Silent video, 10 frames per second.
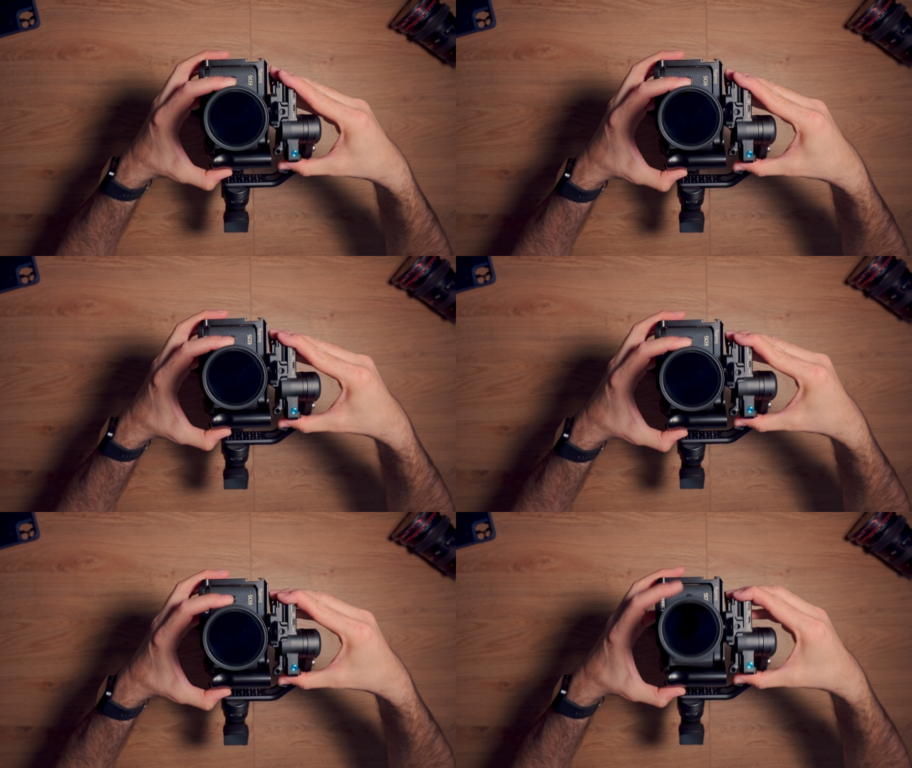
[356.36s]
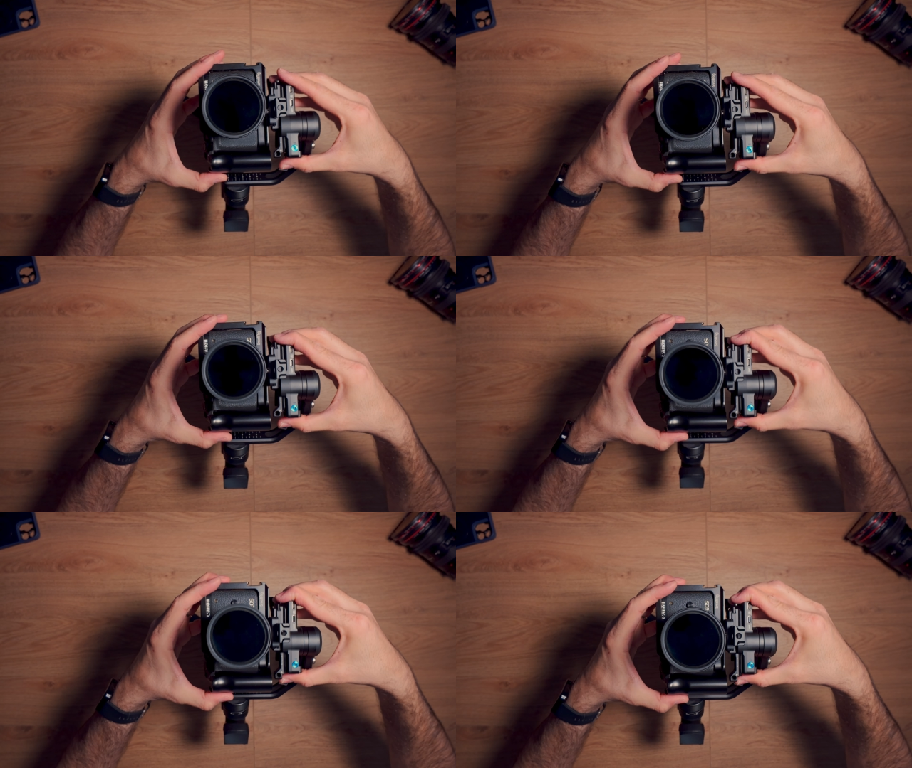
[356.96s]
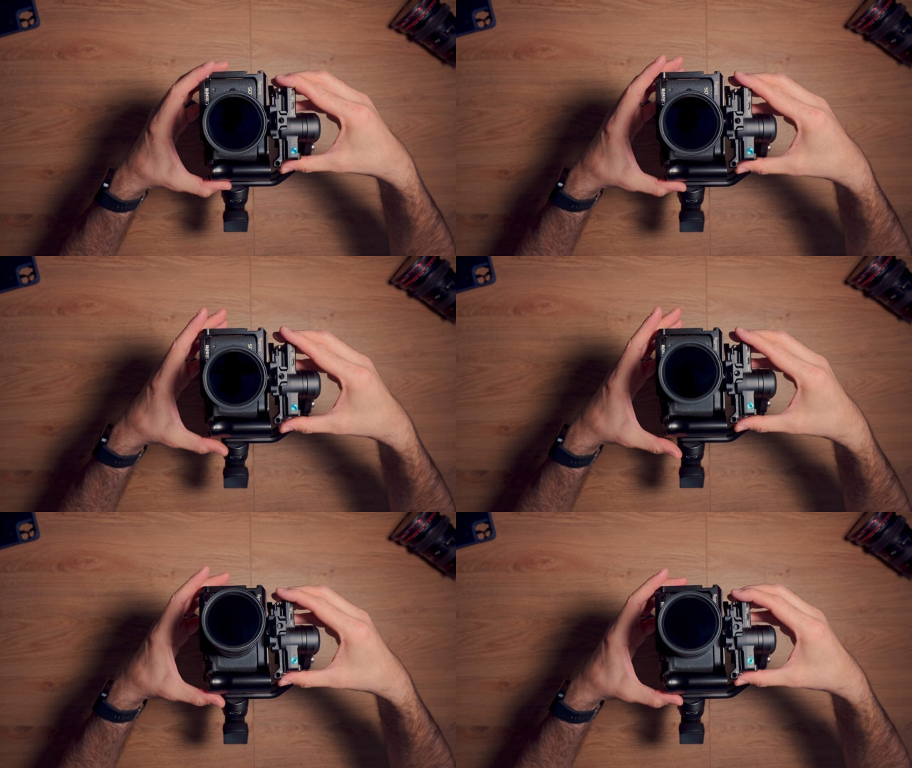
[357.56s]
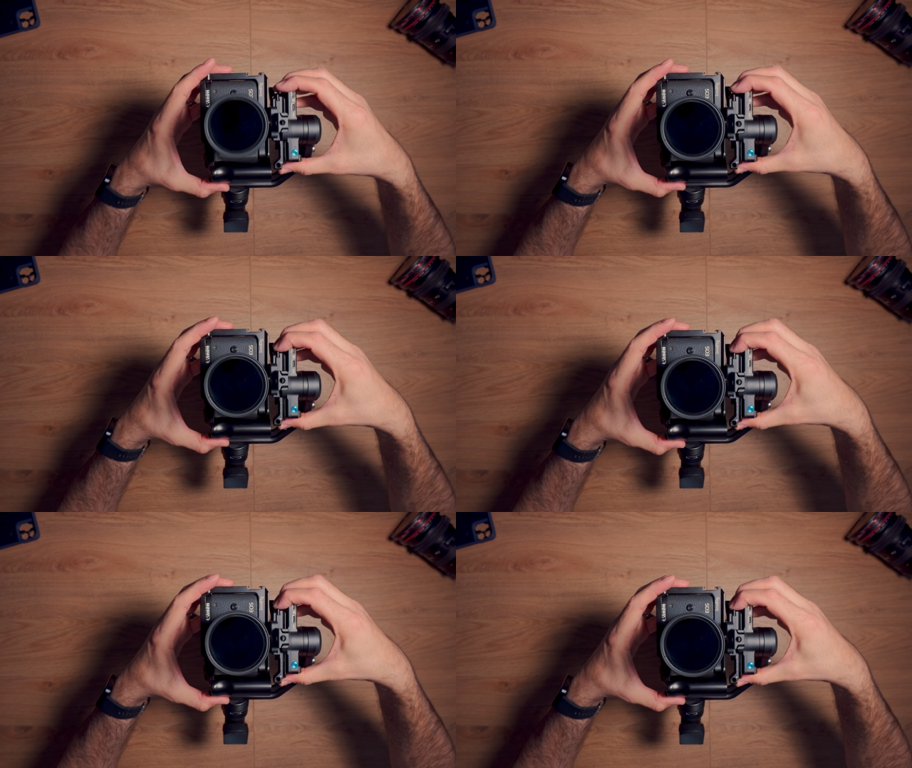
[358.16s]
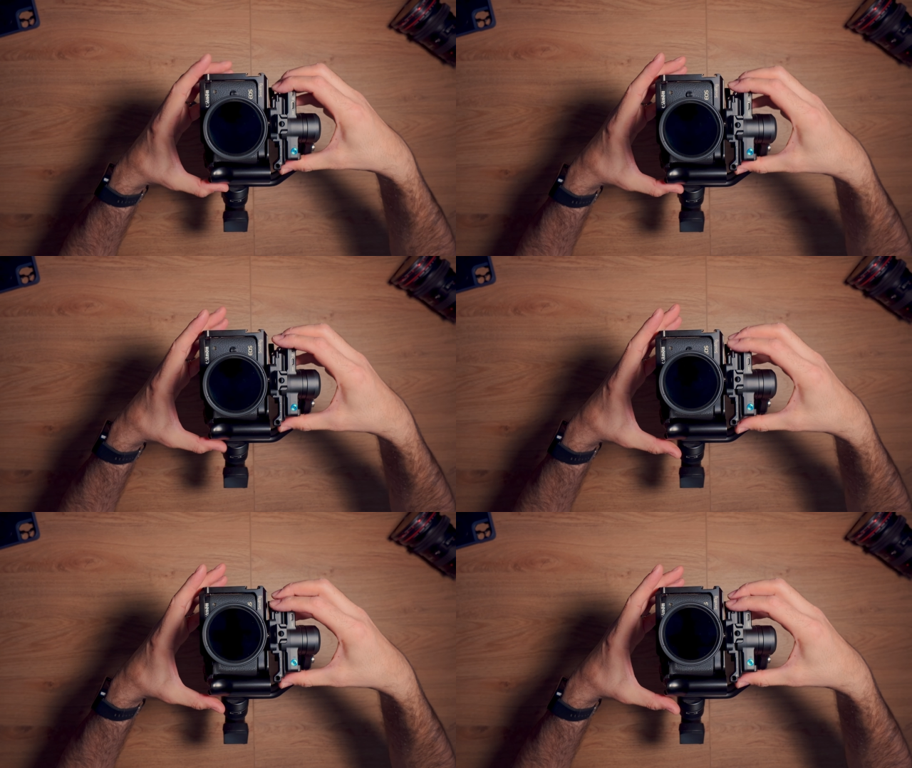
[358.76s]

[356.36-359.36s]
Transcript: [unreadable: no face in view]